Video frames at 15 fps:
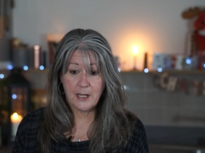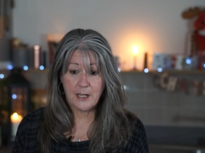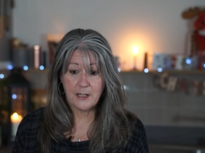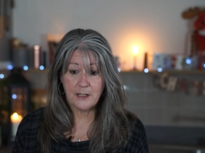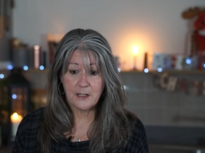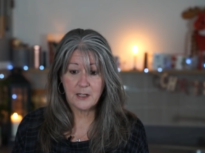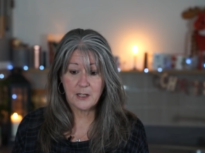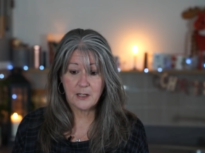
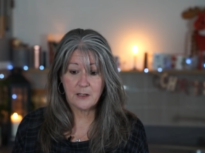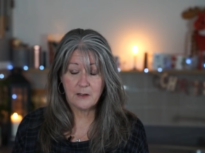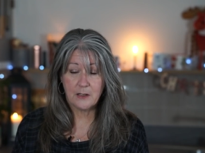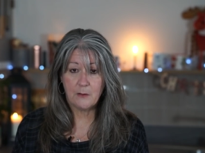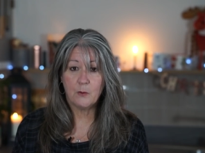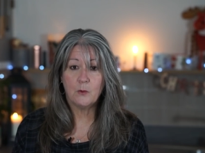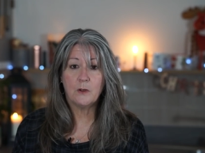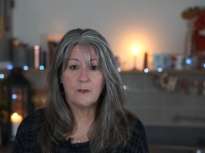and
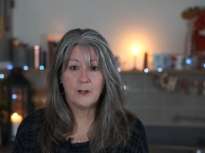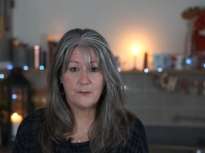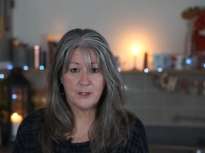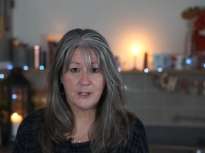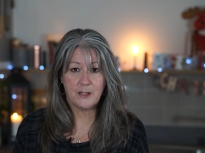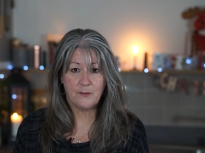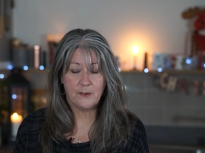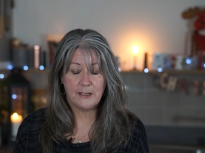they've all arrived
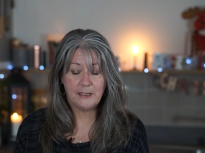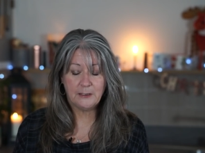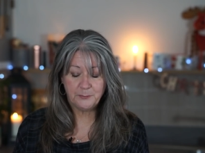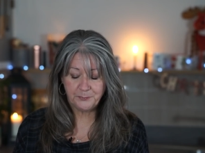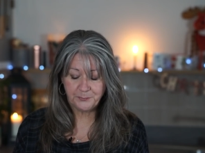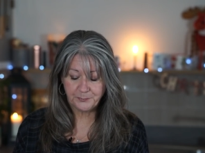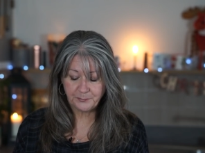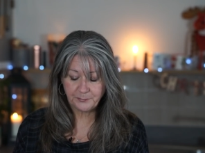safely,
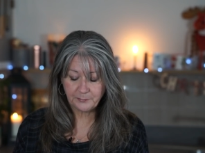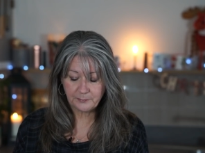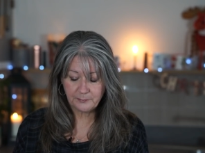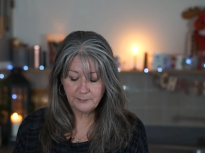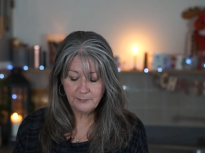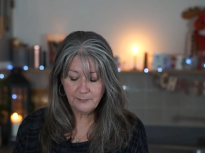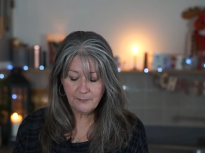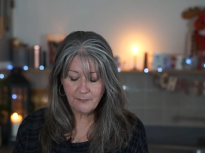
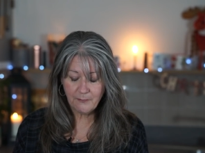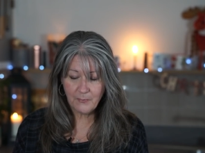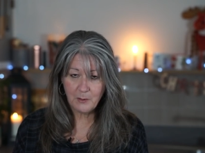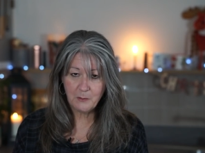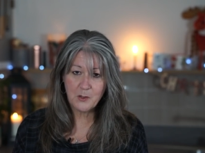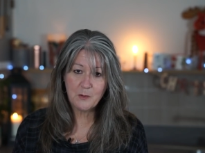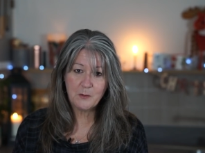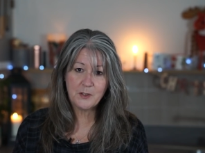
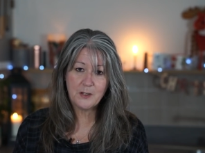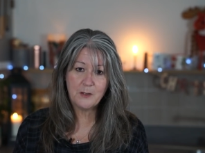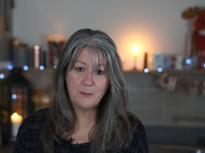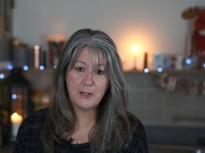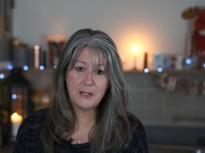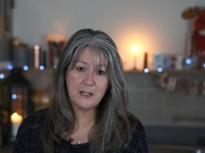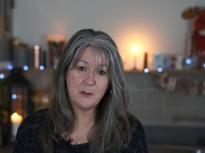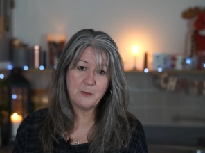which we're so
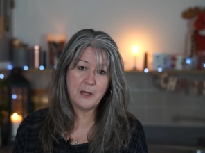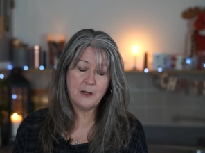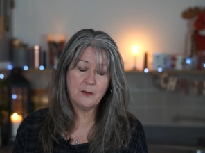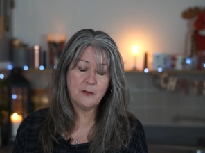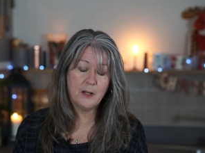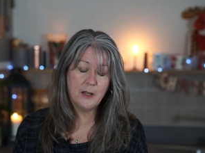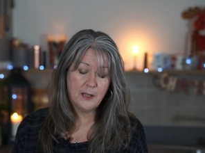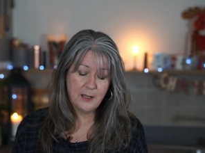pleased about.